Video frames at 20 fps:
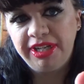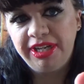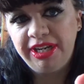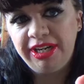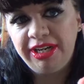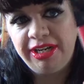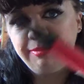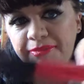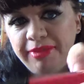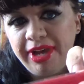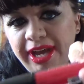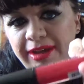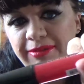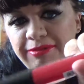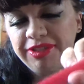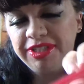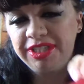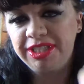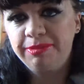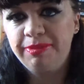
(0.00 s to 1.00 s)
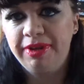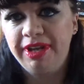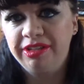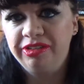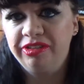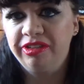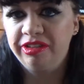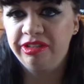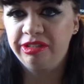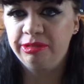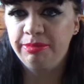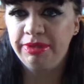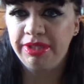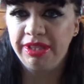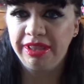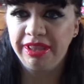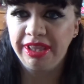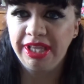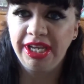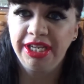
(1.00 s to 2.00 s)
I was expecting
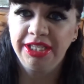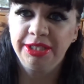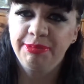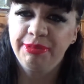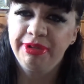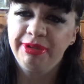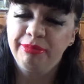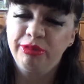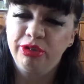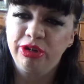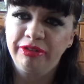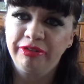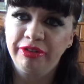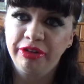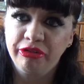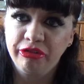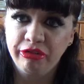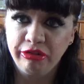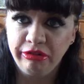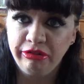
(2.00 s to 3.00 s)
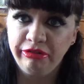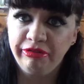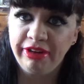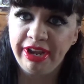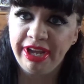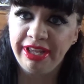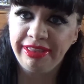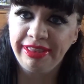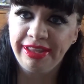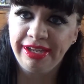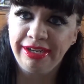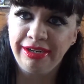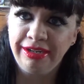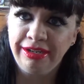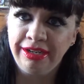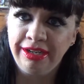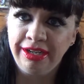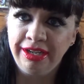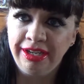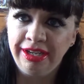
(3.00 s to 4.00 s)
that to be more of a true red there,
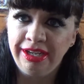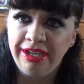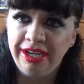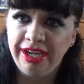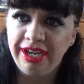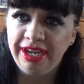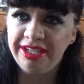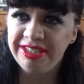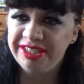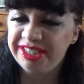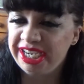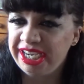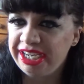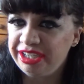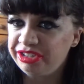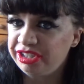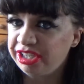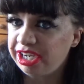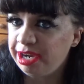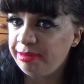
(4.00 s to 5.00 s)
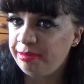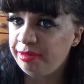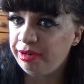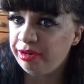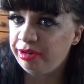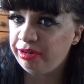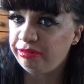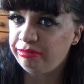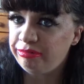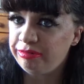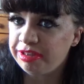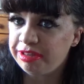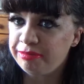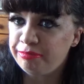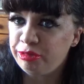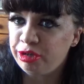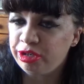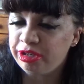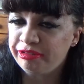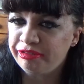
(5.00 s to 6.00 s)
and it's actually coming off with
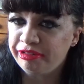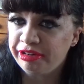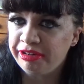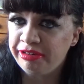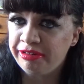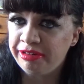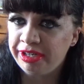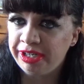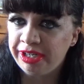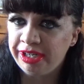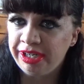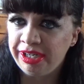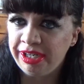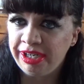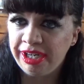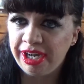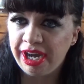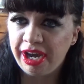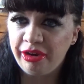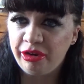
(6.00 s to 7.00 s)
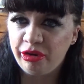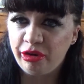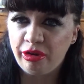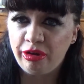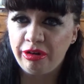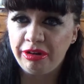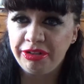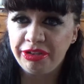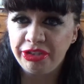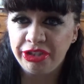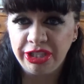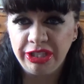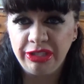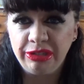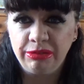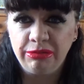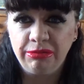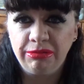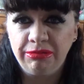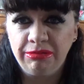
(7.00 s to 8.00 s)
more of an orangey
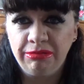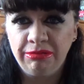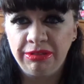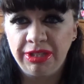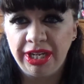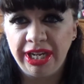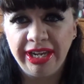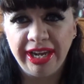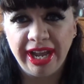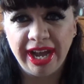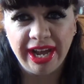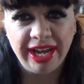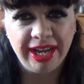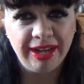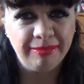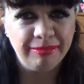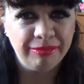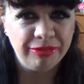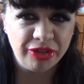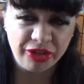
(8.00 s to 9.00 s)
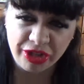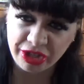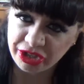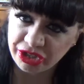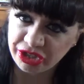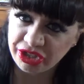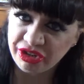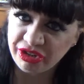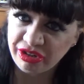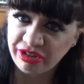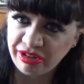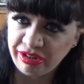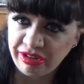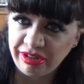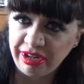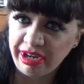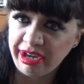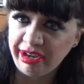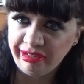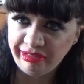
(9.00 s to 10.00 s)
tone, and I am just not
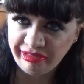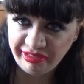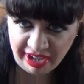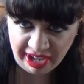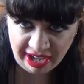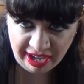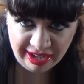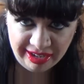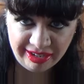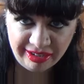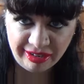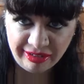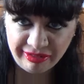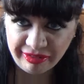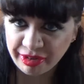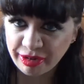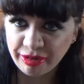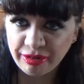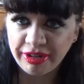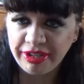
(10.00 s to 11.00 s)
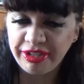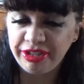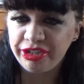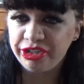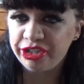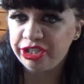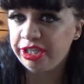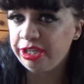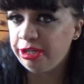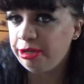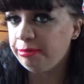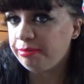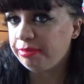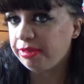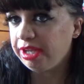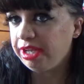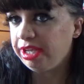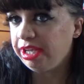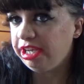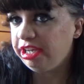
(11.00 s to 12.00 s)
a fan of orange.
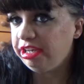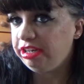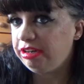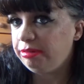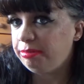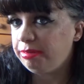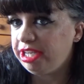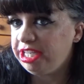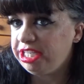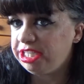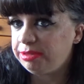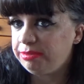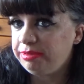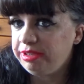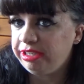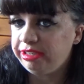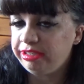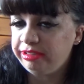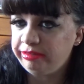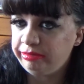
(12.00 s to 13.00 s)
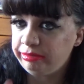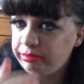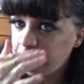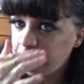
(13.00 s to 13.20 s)
It reminds me of